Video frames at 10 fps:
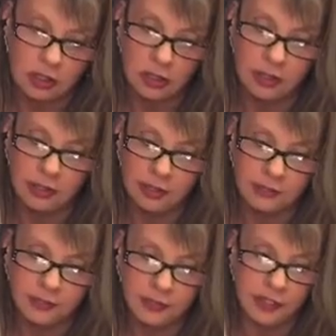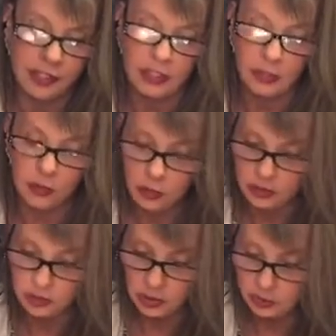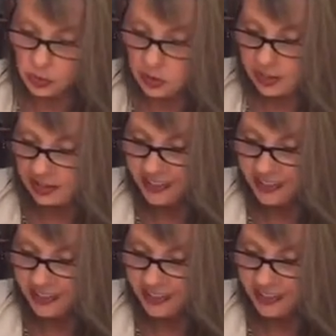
card. I know, always one more.